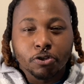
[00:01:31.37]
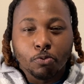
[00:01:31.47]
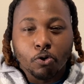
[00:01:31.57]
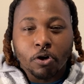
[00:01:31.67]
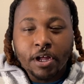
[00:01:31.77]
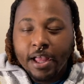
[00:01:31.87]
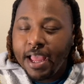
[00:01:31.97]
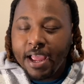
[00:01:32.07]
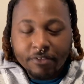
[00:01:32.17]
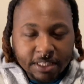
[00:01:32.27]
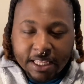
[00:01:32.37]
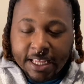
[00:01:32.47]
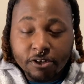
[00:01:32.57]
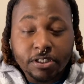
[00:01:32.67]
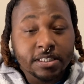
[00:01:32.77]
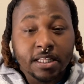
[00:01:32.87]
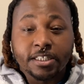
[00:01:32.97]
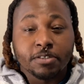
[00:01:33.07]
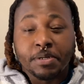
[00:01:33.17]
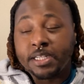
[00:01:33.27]
or more. Everything else is
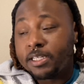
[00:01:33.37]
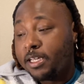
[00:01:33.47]
lunch money.